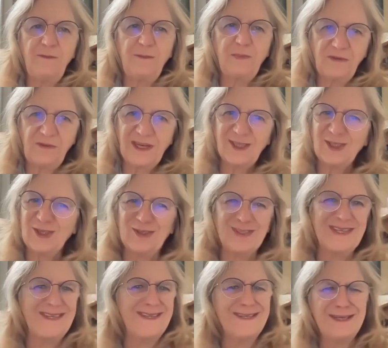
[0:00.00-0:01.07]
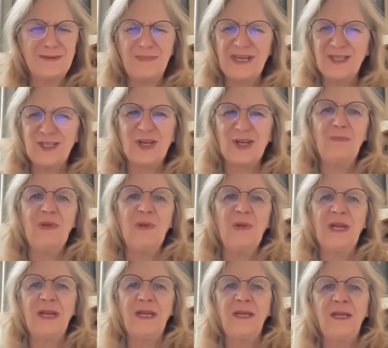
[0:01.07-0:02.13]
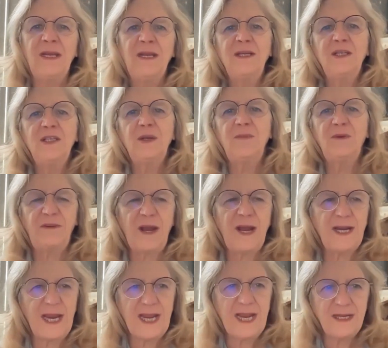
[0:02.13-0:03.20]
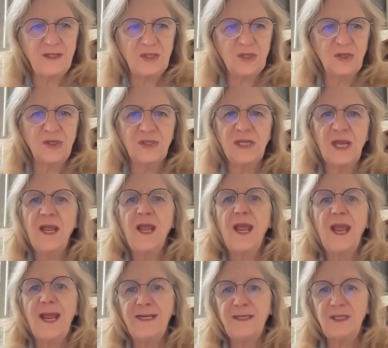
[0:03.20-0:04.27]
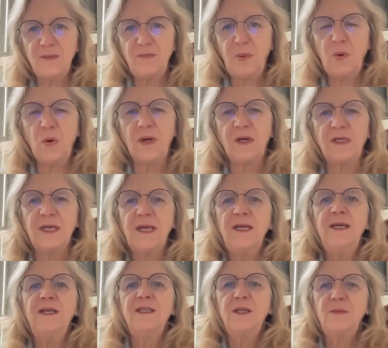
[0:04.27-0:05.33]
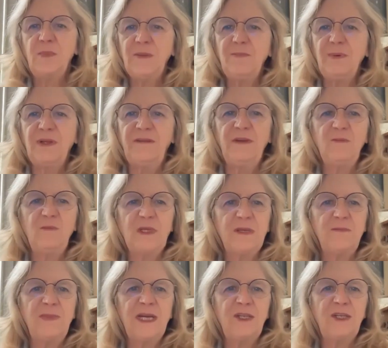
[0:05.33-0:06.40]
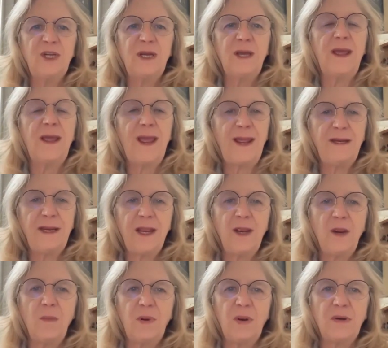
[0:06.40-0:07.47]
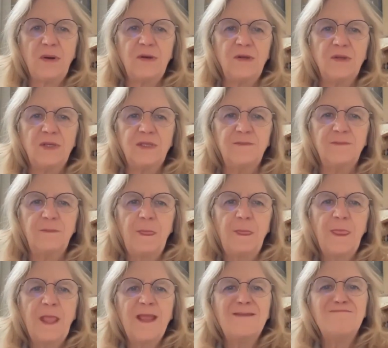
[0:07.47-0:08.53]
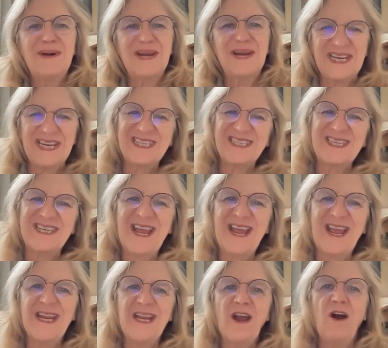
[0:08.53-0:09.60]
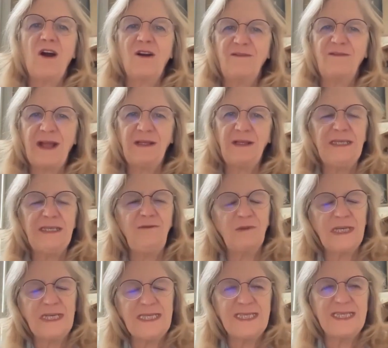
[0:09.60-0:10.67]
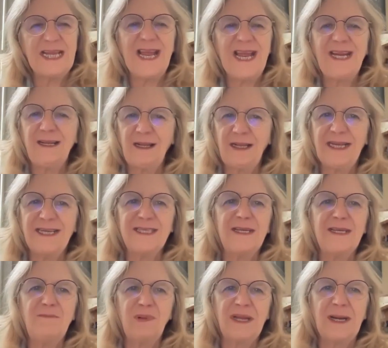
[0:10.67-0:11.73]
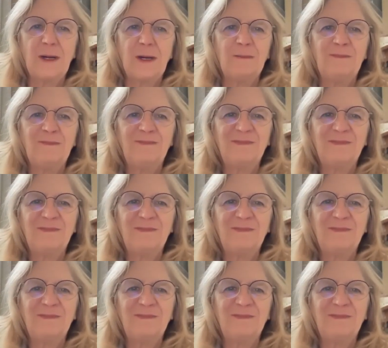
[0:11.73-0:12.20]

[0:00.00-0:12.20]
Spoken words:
professionals in the dementia community to provide answers and support to people living with dementia and care partners. My guests today are Valene Reese and Clancy Blair.